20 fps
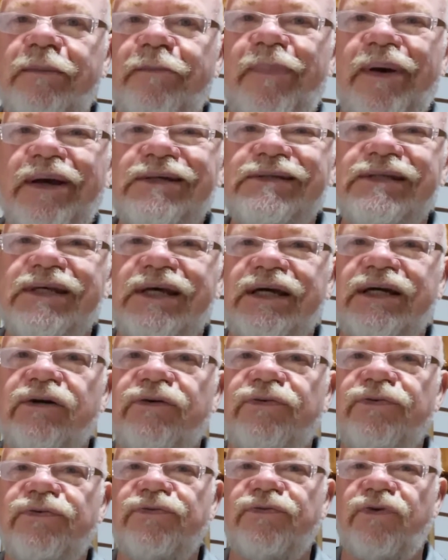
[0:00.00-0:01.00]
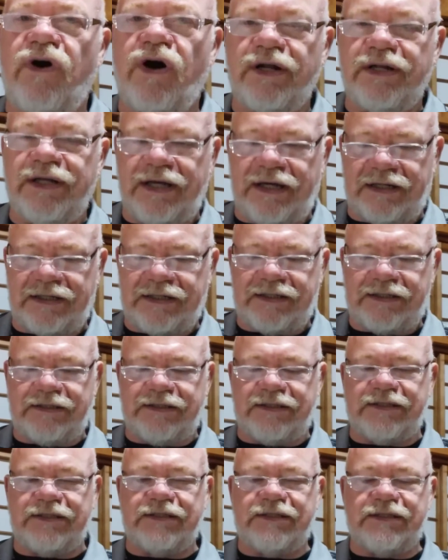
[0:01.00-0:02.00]
basic
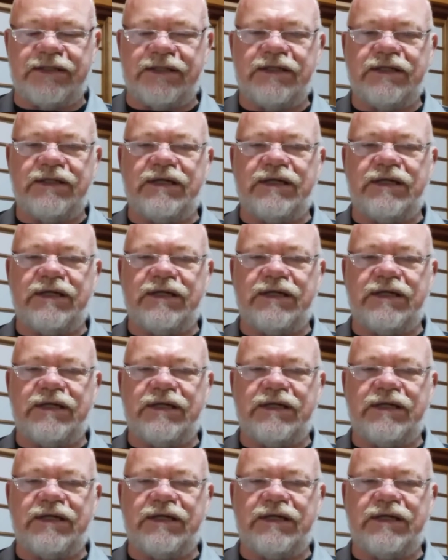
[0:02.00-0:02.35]
phonics,